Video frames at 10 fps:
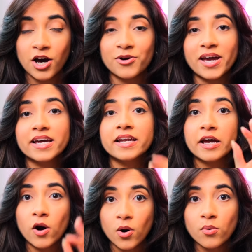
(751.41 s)
Okay. And
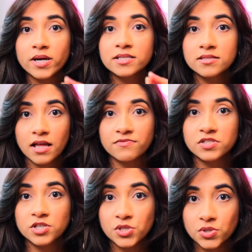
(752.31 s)
I always love
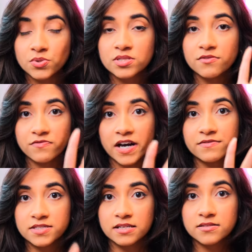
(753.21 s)
to use the
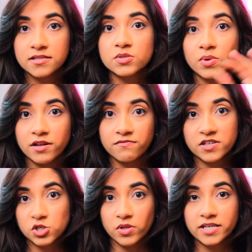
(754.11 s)
five senses when I'm
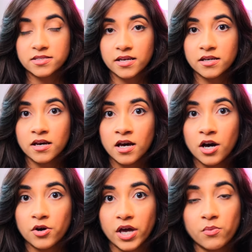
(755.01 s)
visualizing.
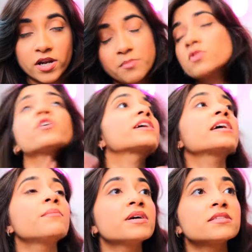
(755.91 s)
Okay. When I'm looking
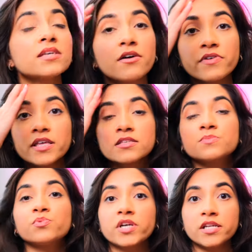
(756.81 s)
at myself in this
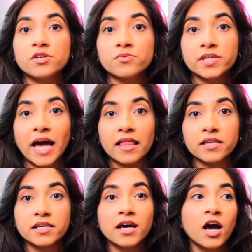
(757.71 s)
brand new
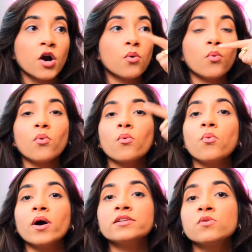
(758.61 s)
reality,
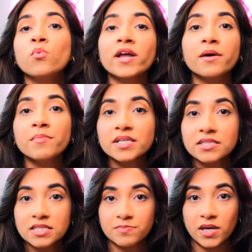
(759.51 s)
what, what am I
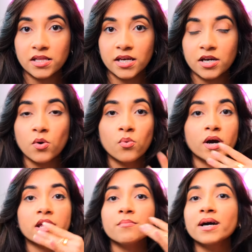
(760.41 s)
smelling?
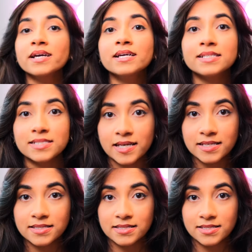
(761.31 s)
What am I
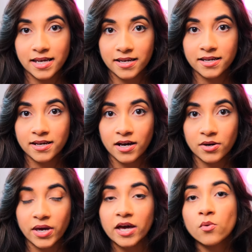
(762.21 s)
tasting?
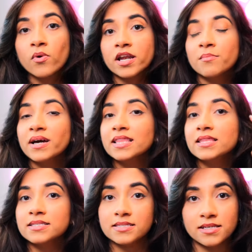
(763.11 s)
Okay. What am I
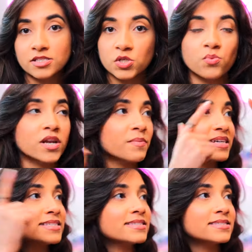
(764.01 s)
listening to? What am
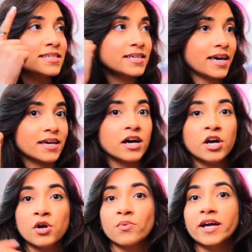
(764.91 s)
I seeing?
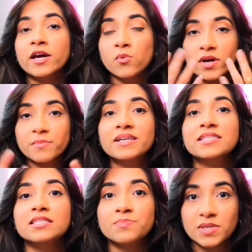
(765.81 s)
Right. And what am I
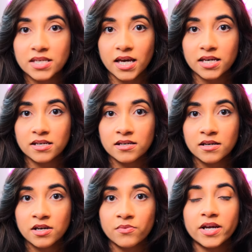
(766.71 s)
speaking?
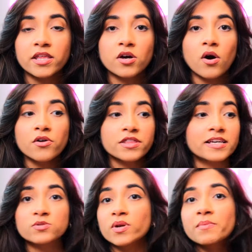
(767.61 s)
right? Like all the
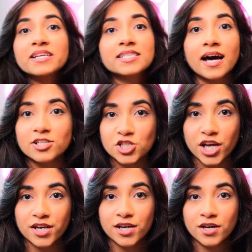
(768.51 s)
things. What am I
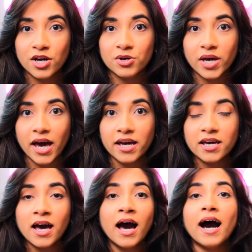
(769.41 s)
touching?
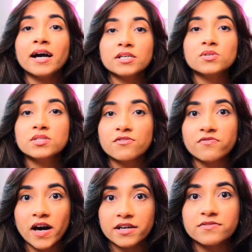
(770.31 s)
Okay. I use the
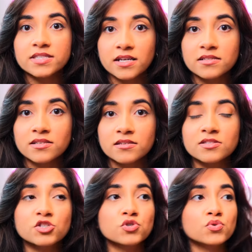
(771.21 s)
five
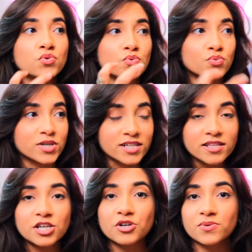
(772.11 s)
senses to
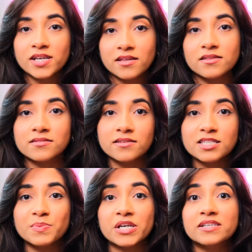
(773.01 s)
really create this
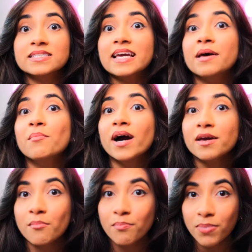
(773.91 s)
experience in
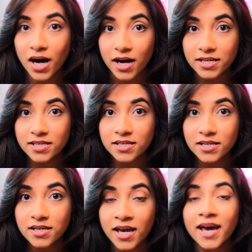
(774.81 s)
my body
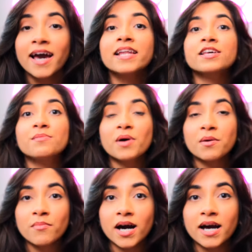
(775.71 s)
and in my
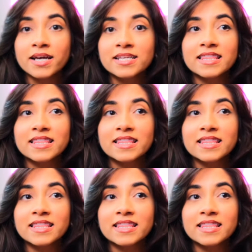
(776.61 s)
mind